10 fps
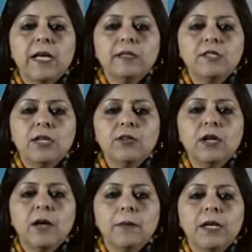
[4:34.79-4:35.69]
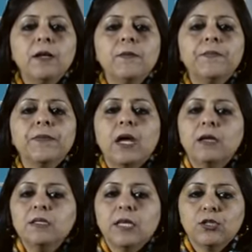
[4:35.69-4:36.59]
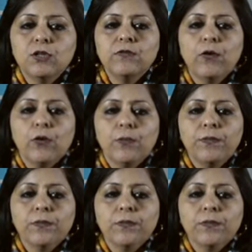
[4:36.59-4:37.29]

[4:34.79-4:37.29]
the central government under Section 4.